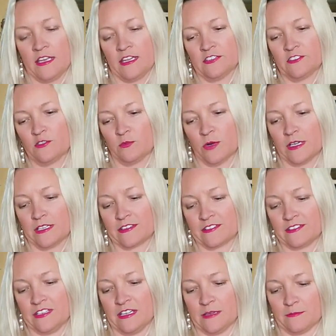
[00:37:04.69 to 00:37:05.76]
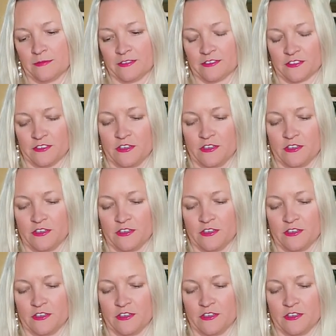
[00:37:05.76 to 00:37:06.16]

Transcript: isn't what it seems.